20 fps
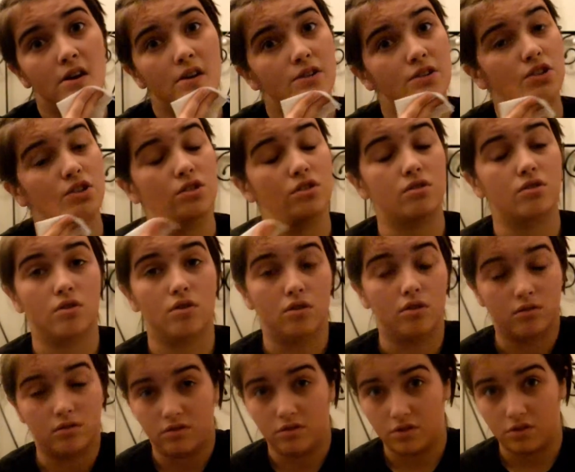just got
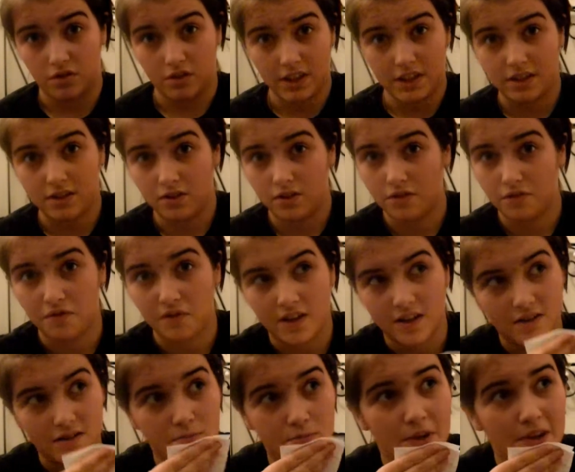grease on your
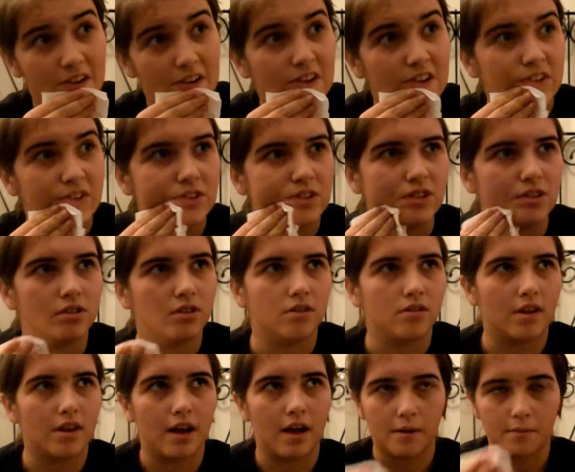face, because you know
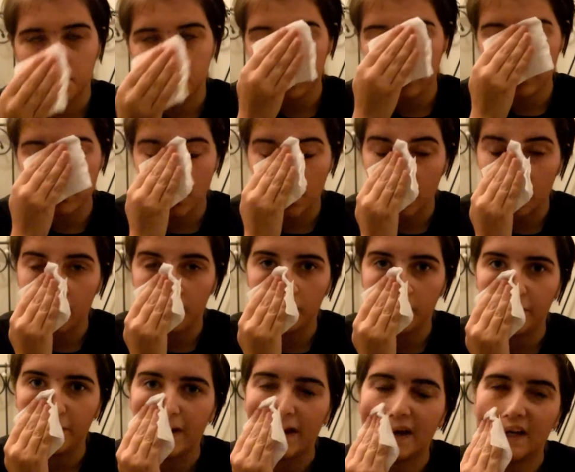that happens,
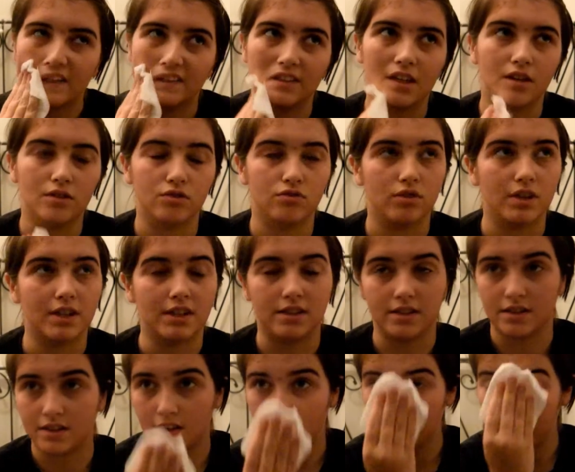and it sounds really
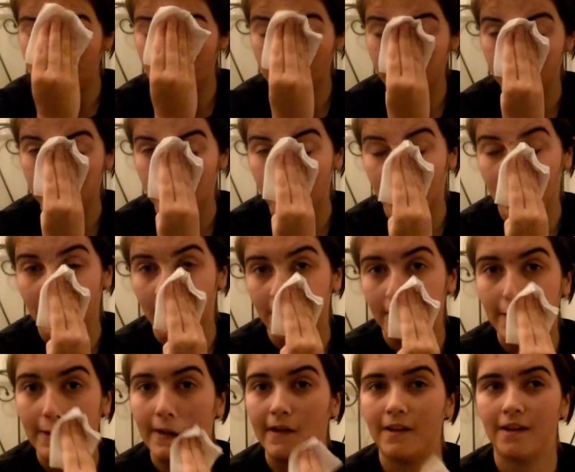disgusting, but
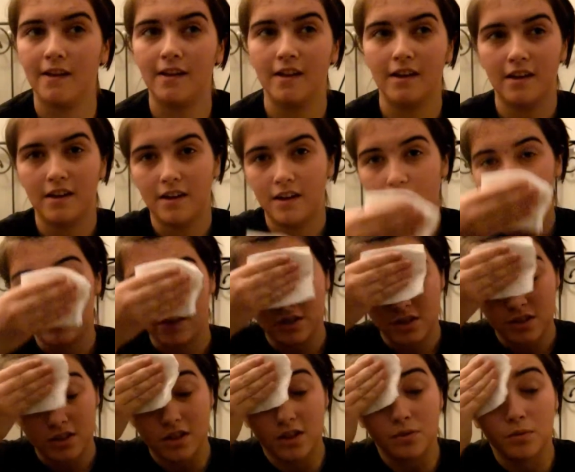you're
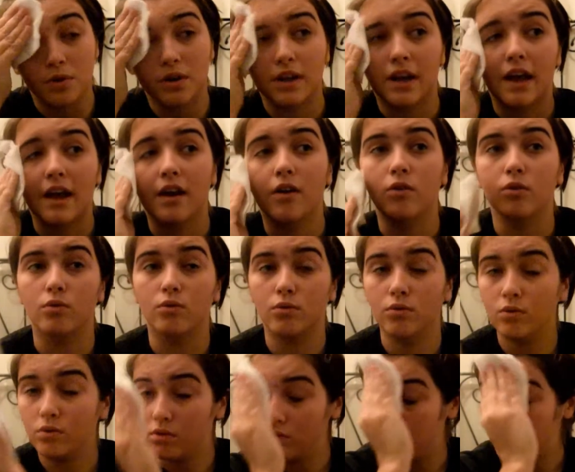just gonna want to get
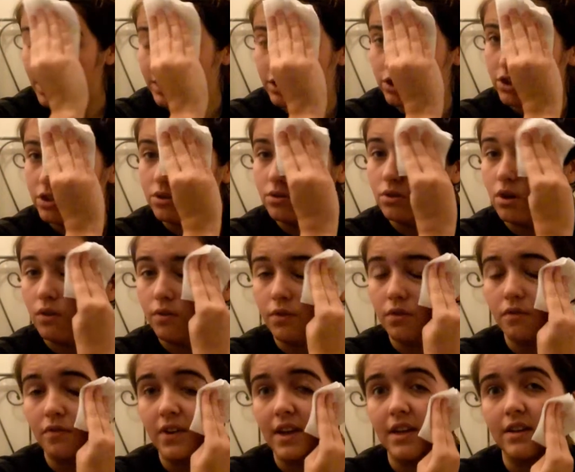all the residue off
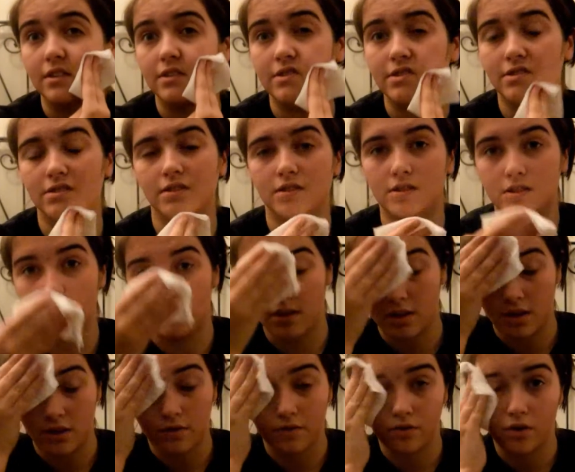your face so
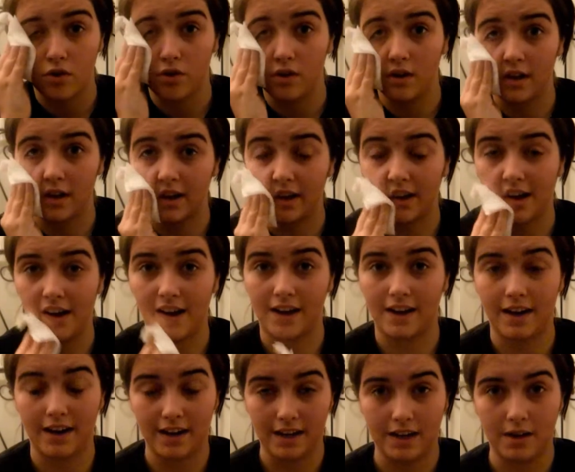that you've got like a
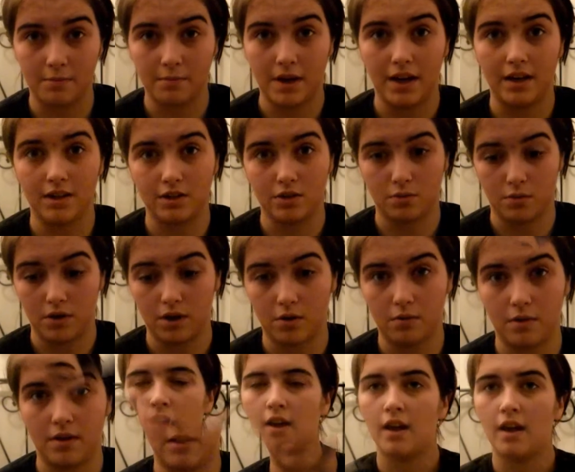clean palette to work
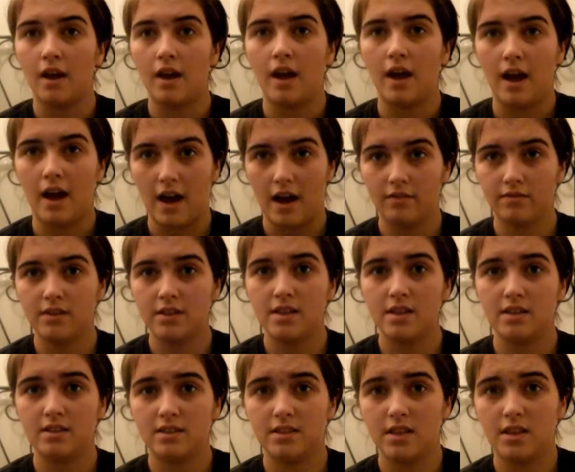with. After
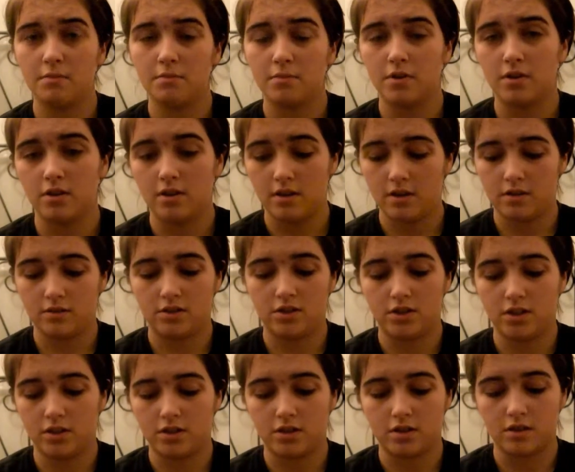that step, you're
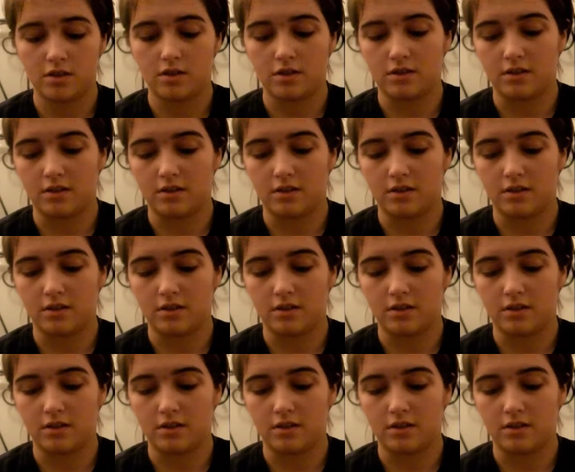just gonna